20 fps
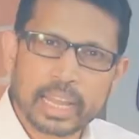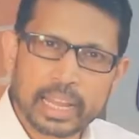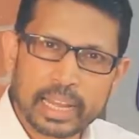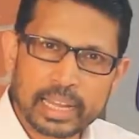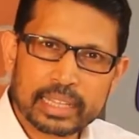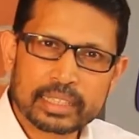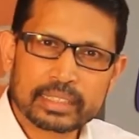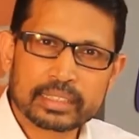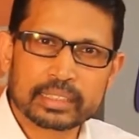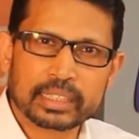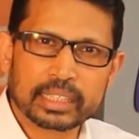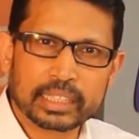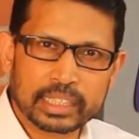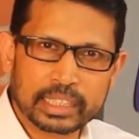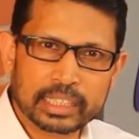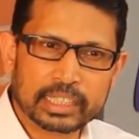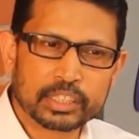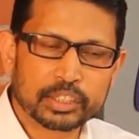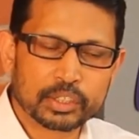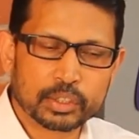as the
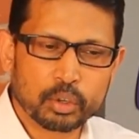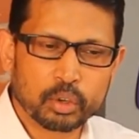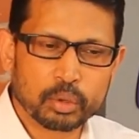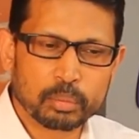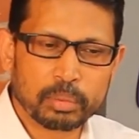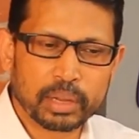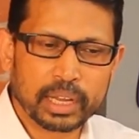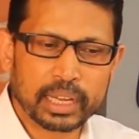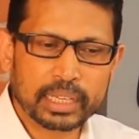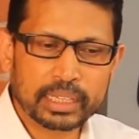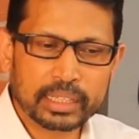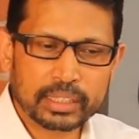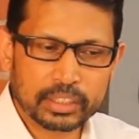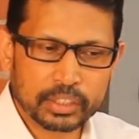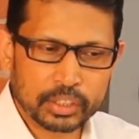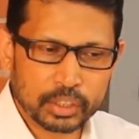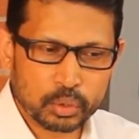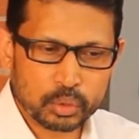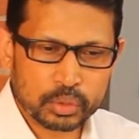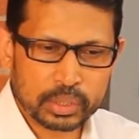years go by
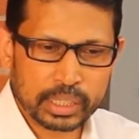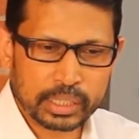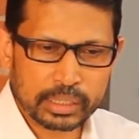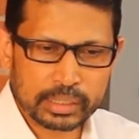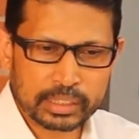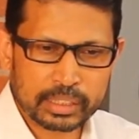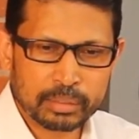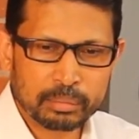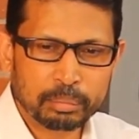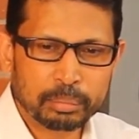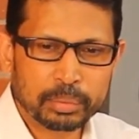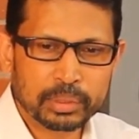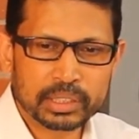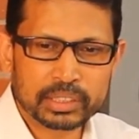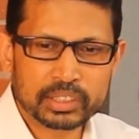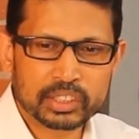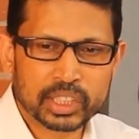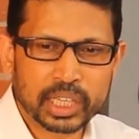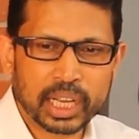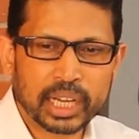using simple
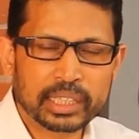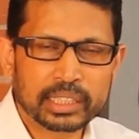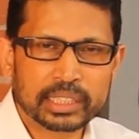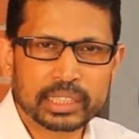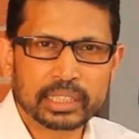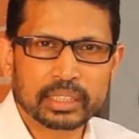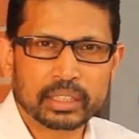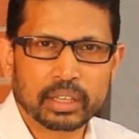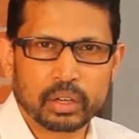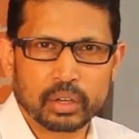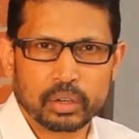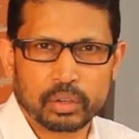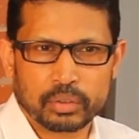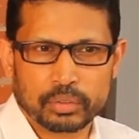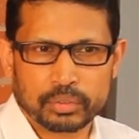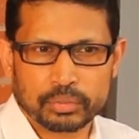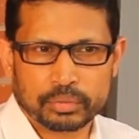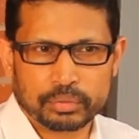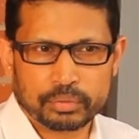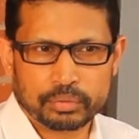charting
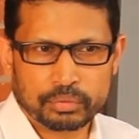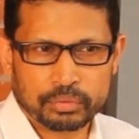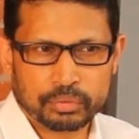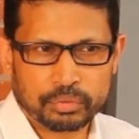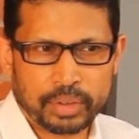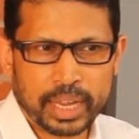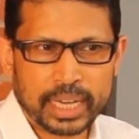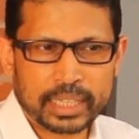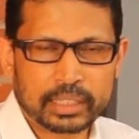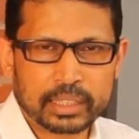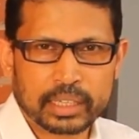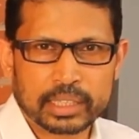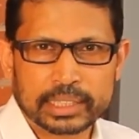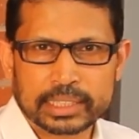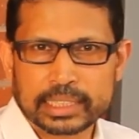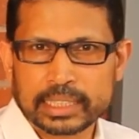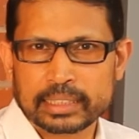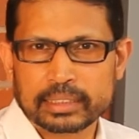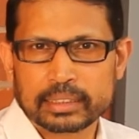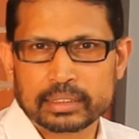of fat
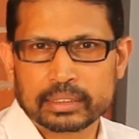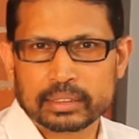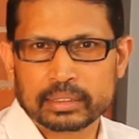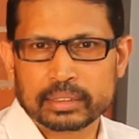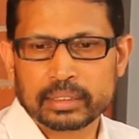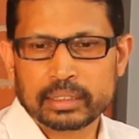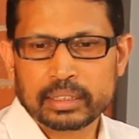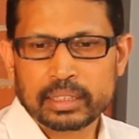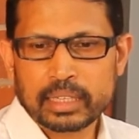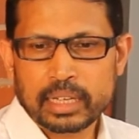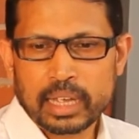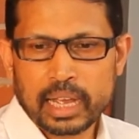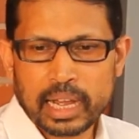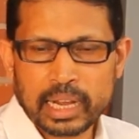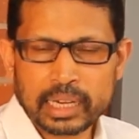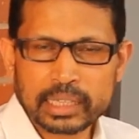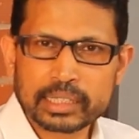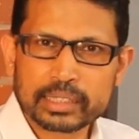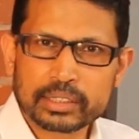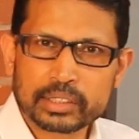content,
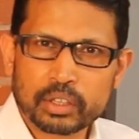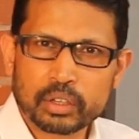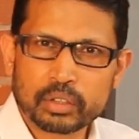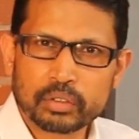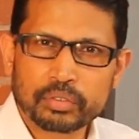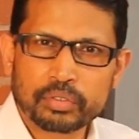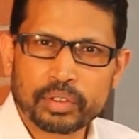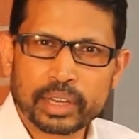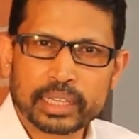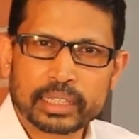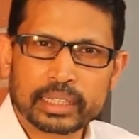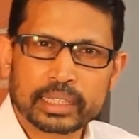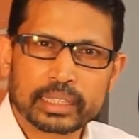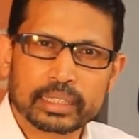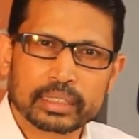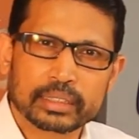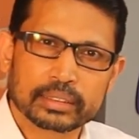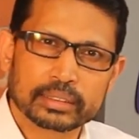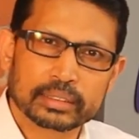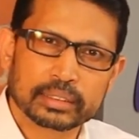ultrasound
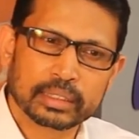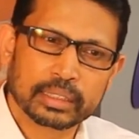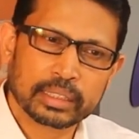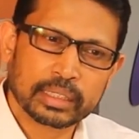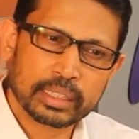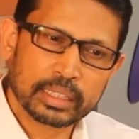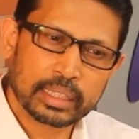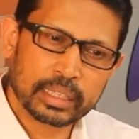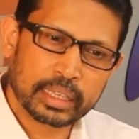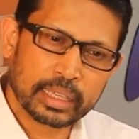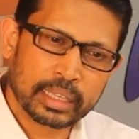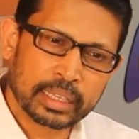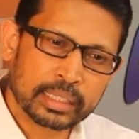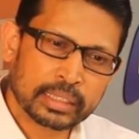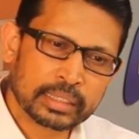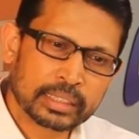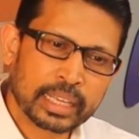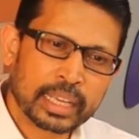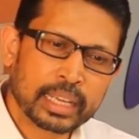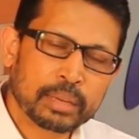findings,
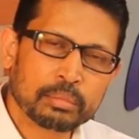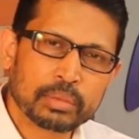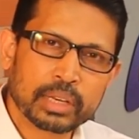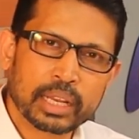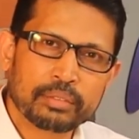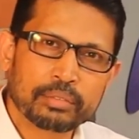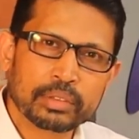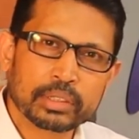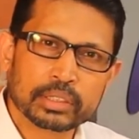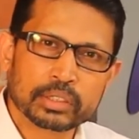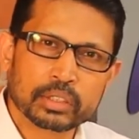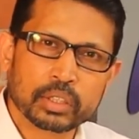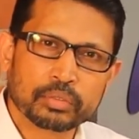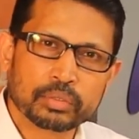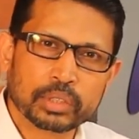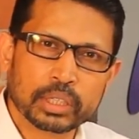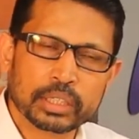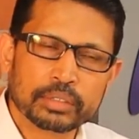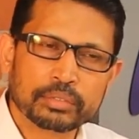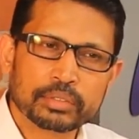enzyme levels of
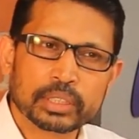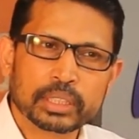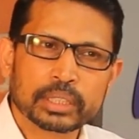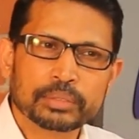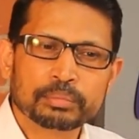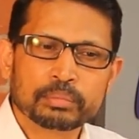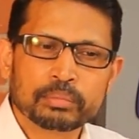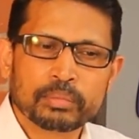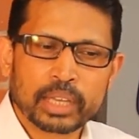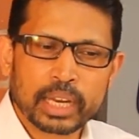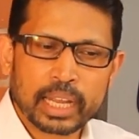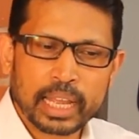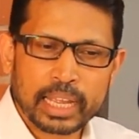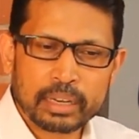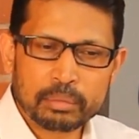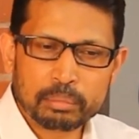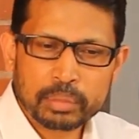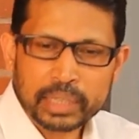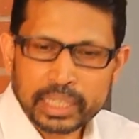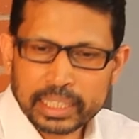the liver,
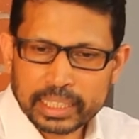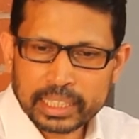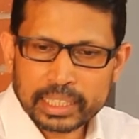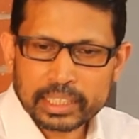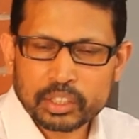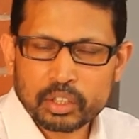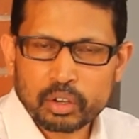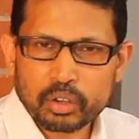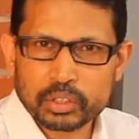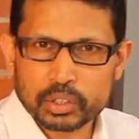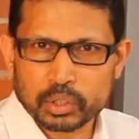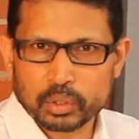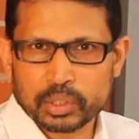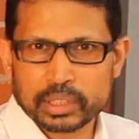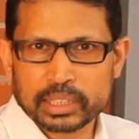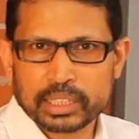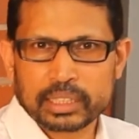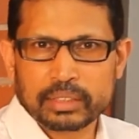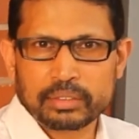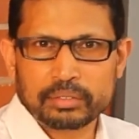and bringing it all
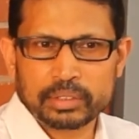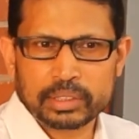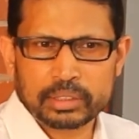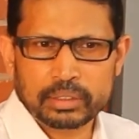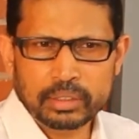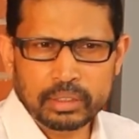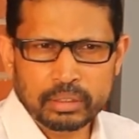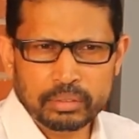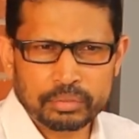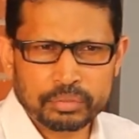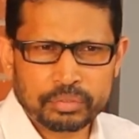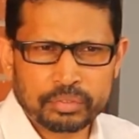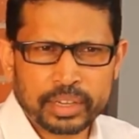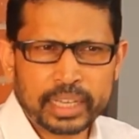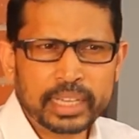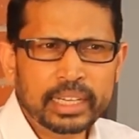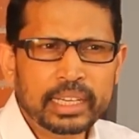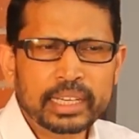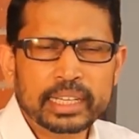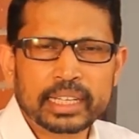together with
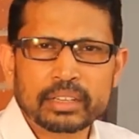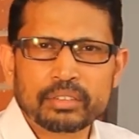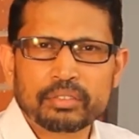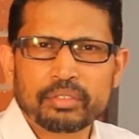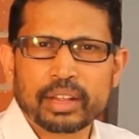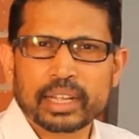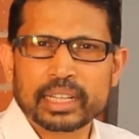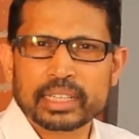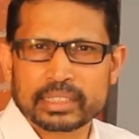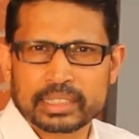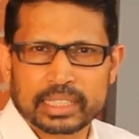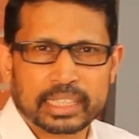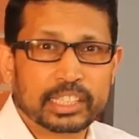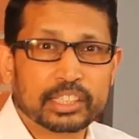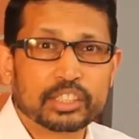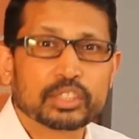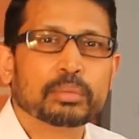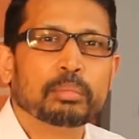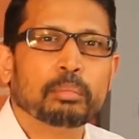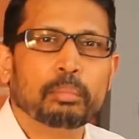friendly advice that
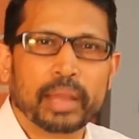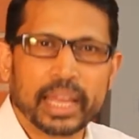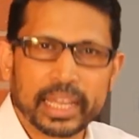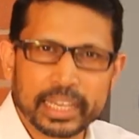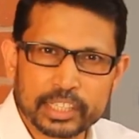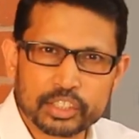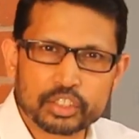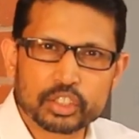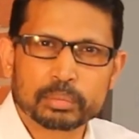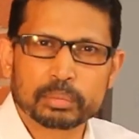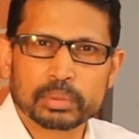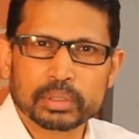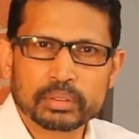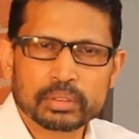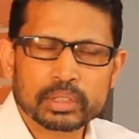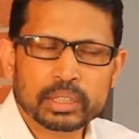is manageable.